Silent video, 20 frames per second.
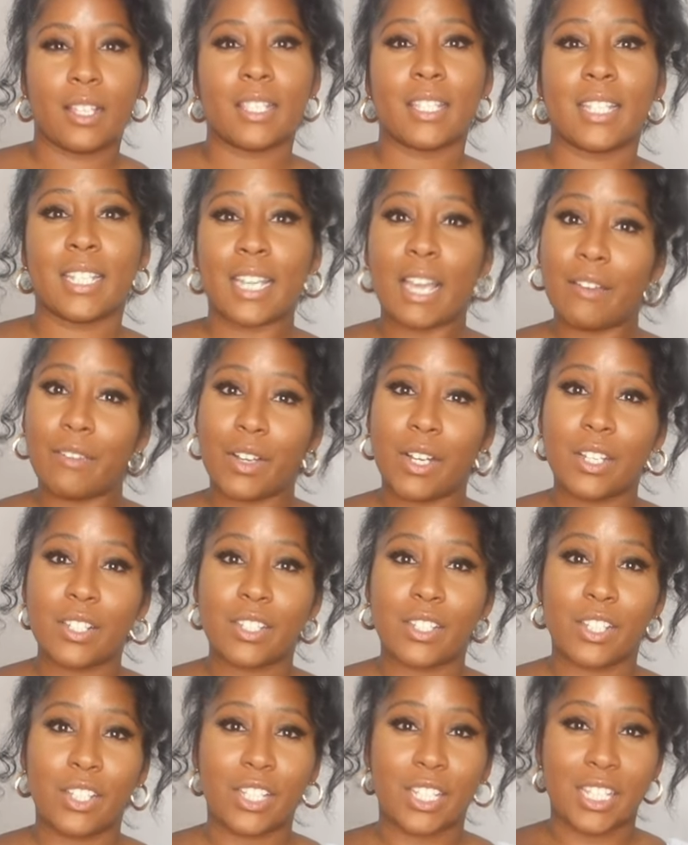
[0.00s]
together
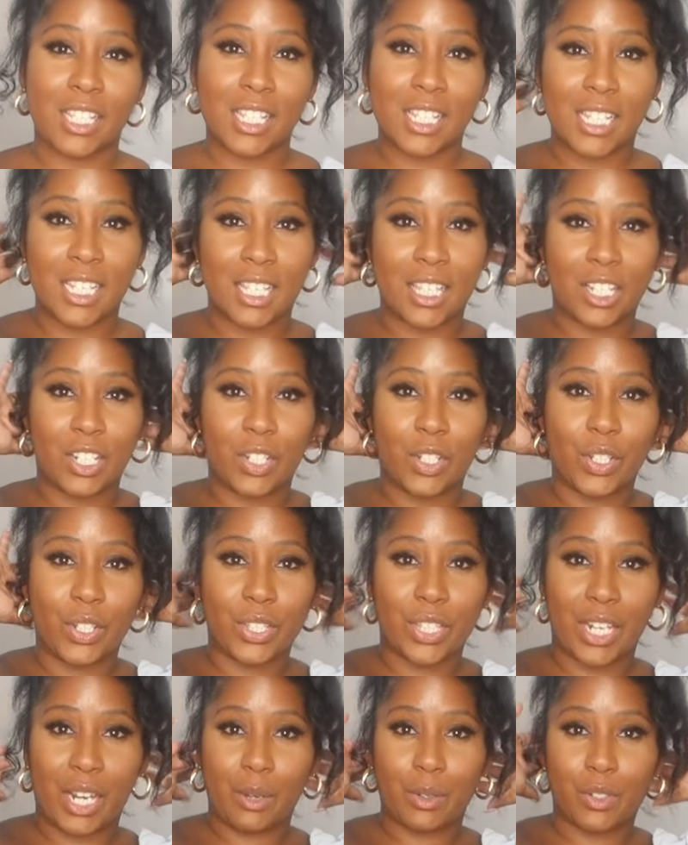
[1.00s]
so you can see the look
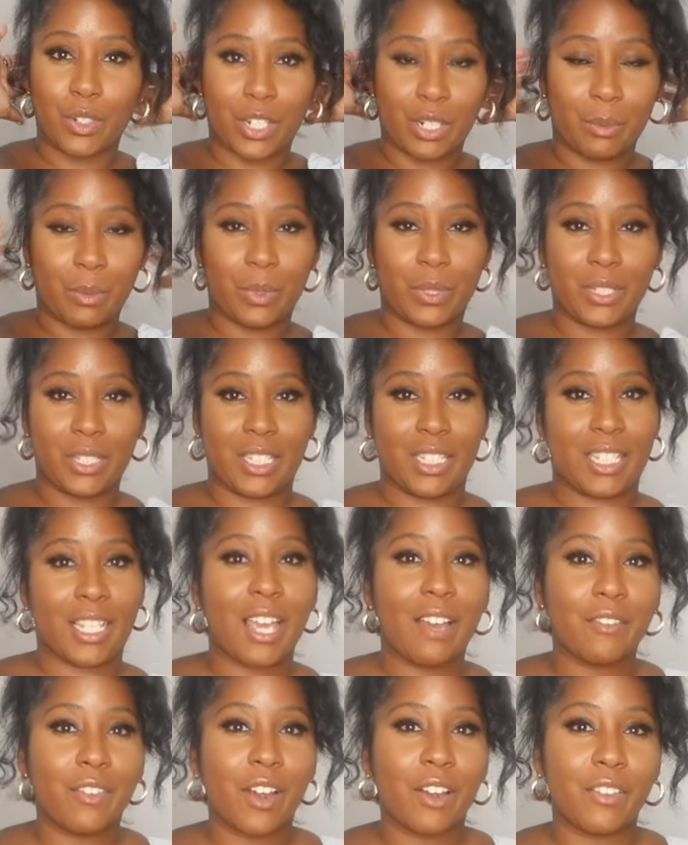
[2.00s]
that I was trying to put
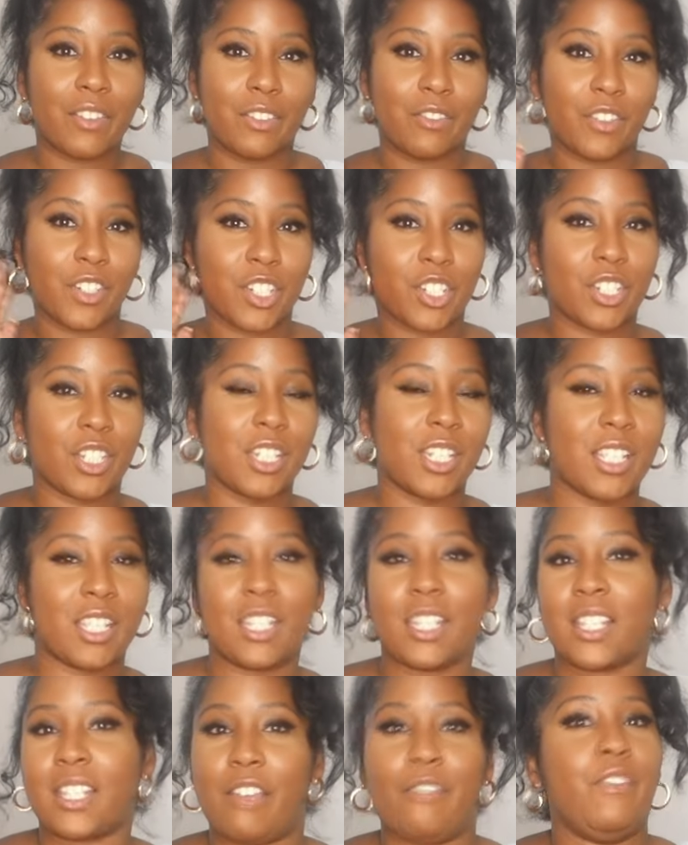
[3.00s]
together. I'm envisioning this
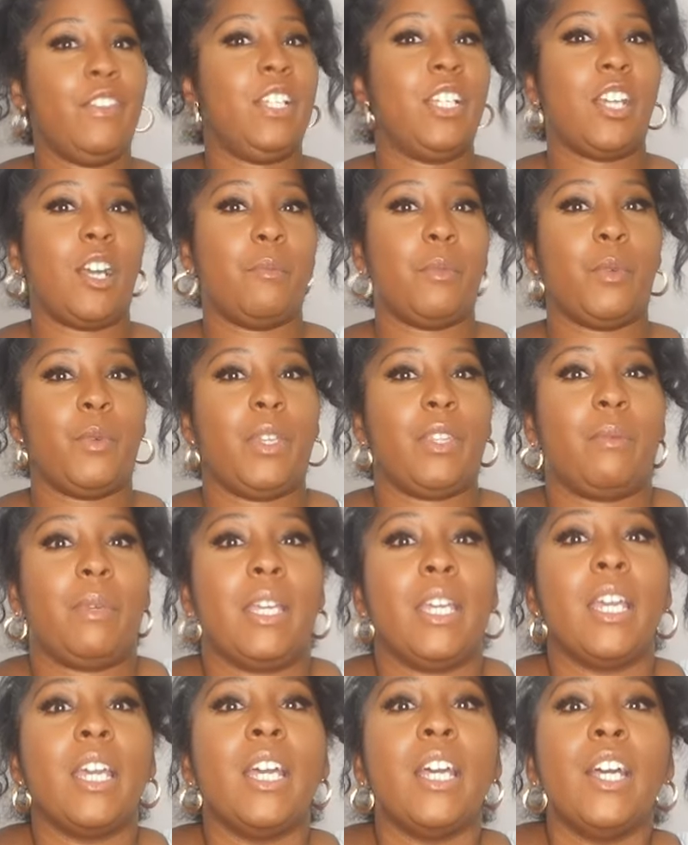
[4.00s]
is definitely coming with
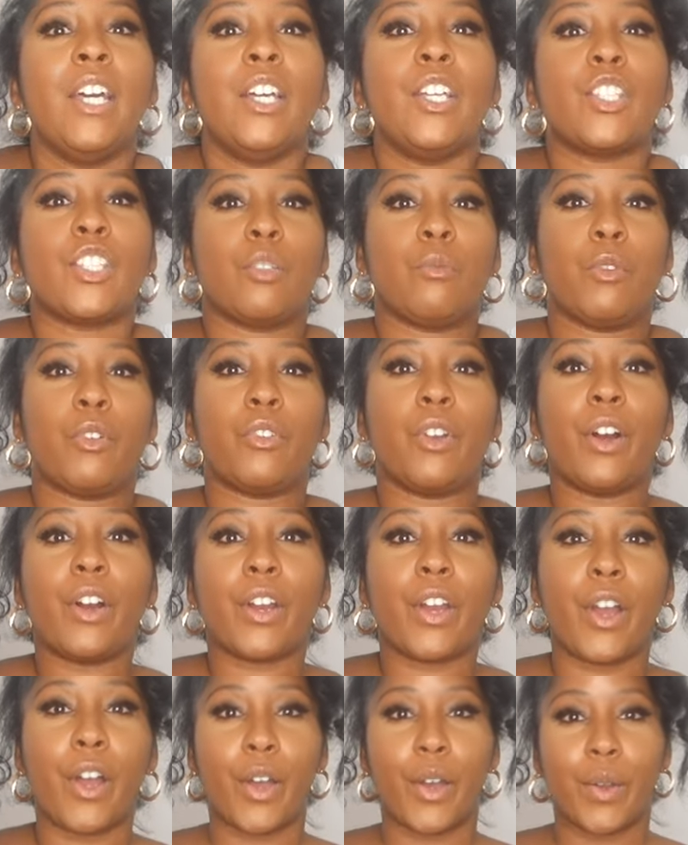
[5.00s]
me to
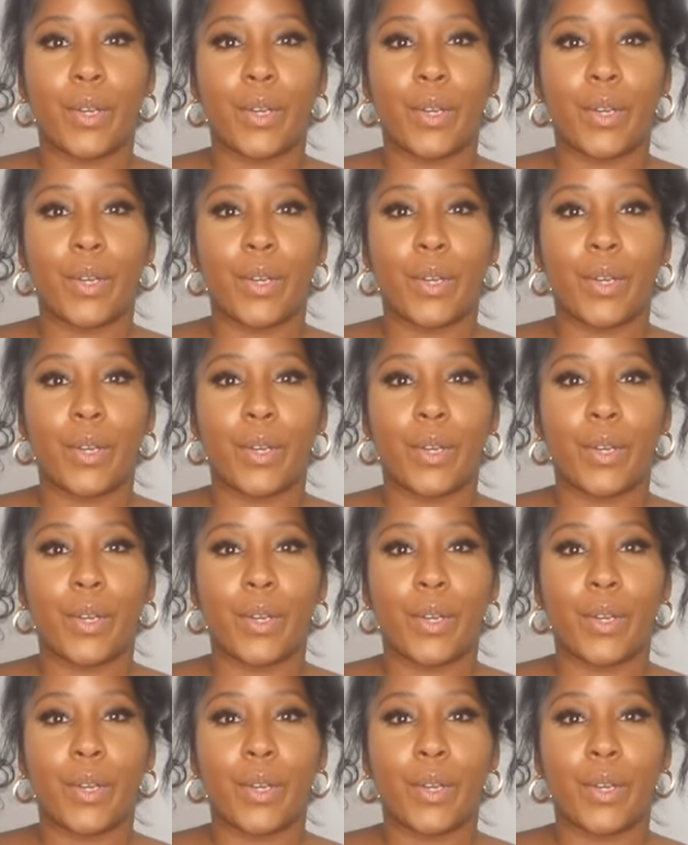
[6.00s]
Morocco.